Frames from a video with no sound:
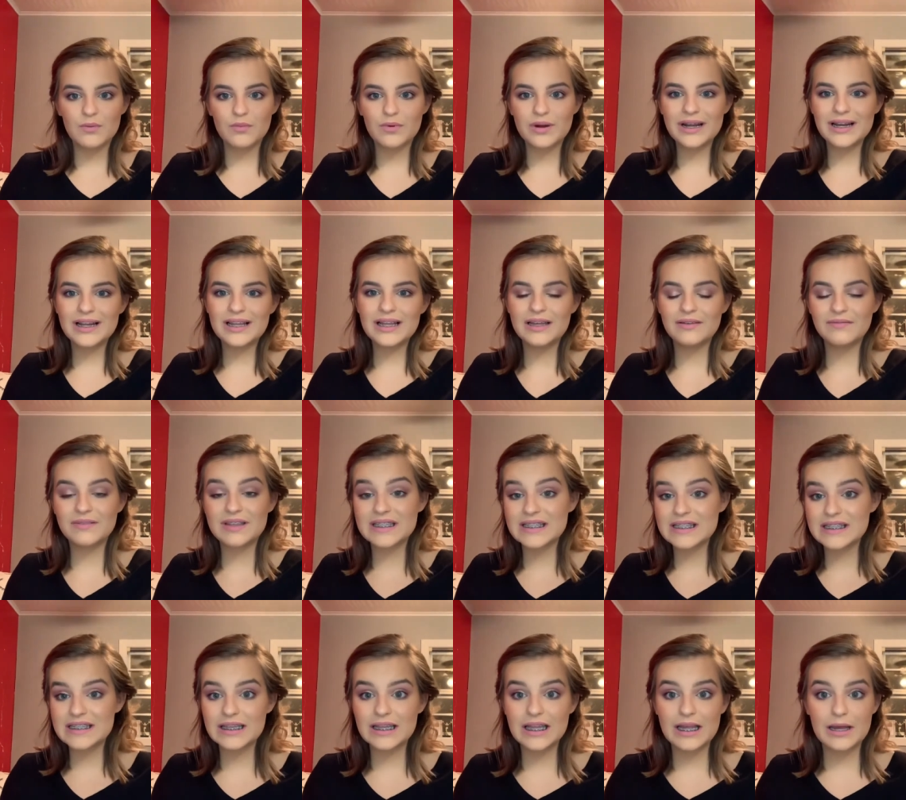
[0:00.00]
I'm gonna leave
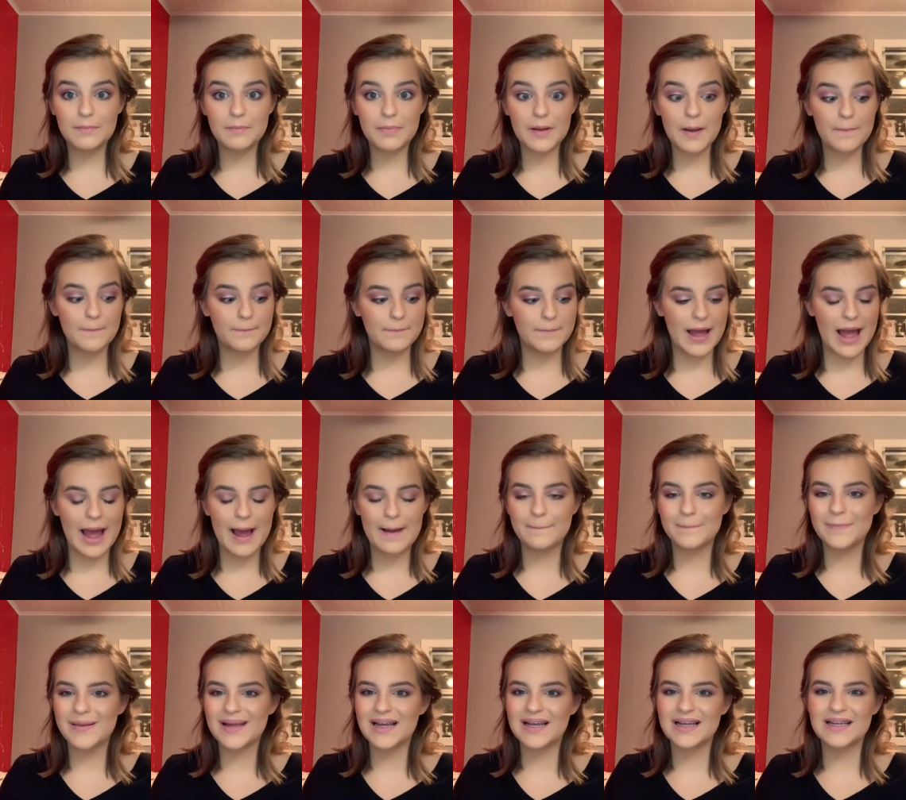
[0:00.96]
the lip
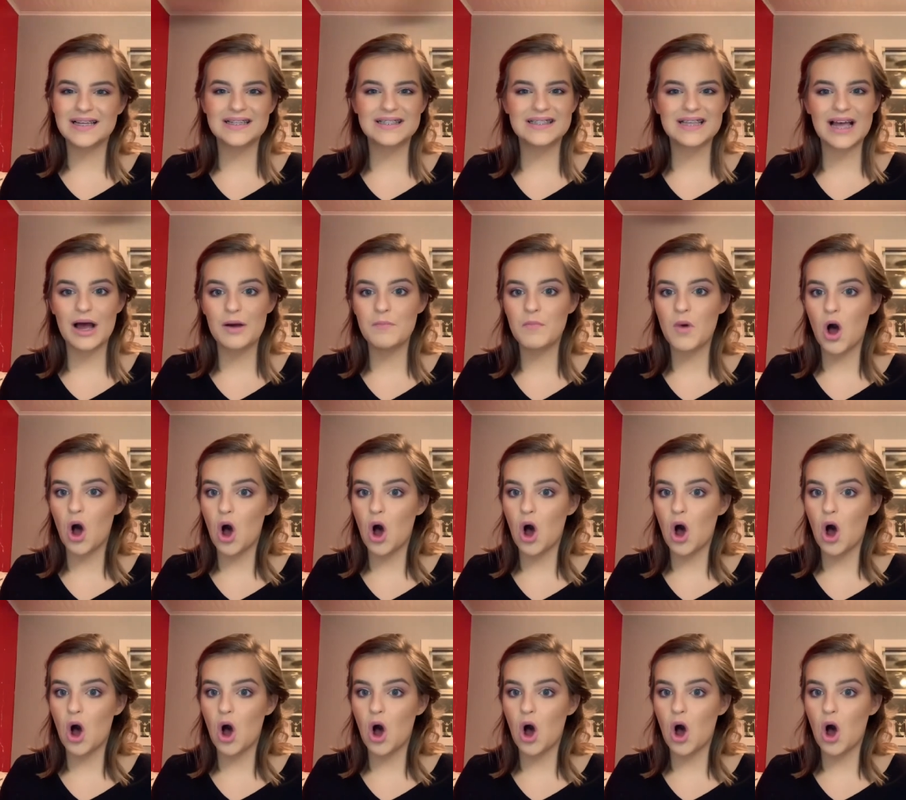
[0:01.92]
matte because I'm